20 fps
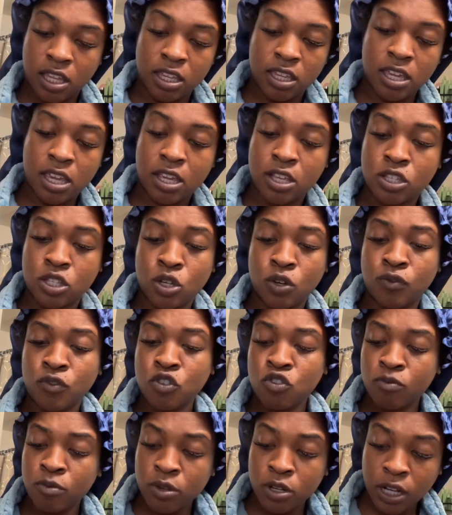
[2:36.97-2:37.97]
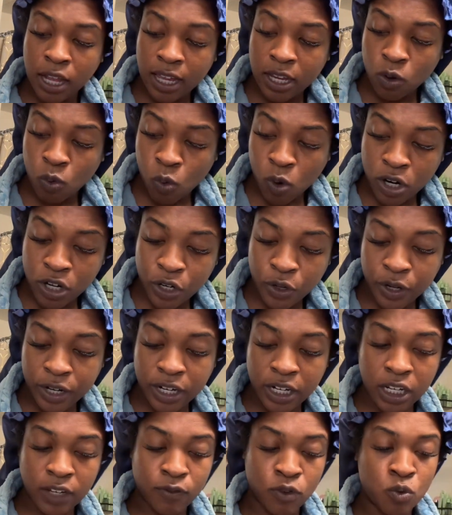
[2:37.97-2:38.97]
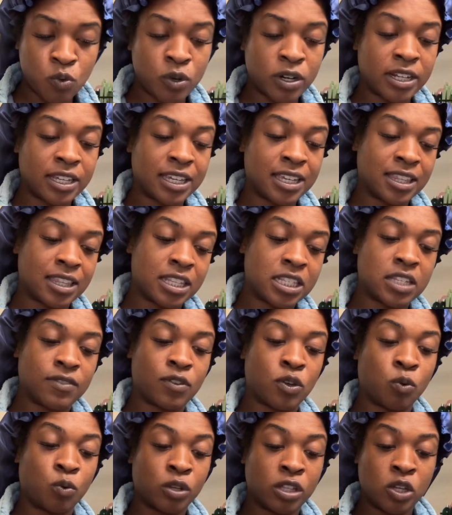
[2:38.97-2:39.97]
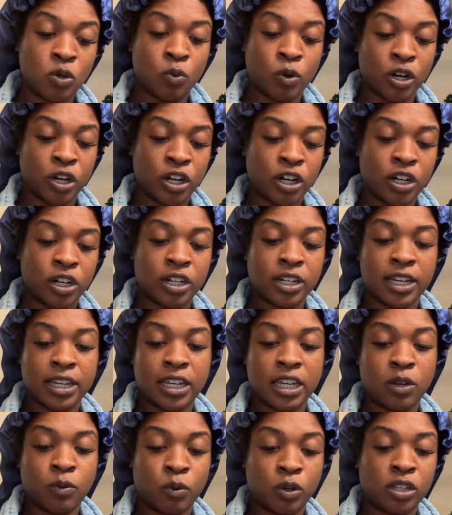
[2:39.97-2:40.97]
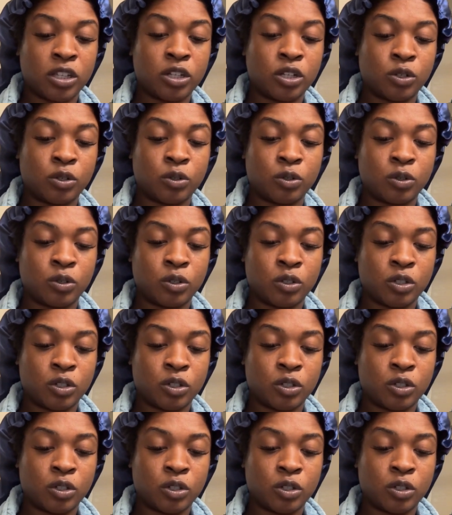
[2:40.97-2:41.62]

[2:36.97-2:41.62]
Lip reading: Yeah, so if you've been like wondering if you want to get this, if it really worked, like it really do.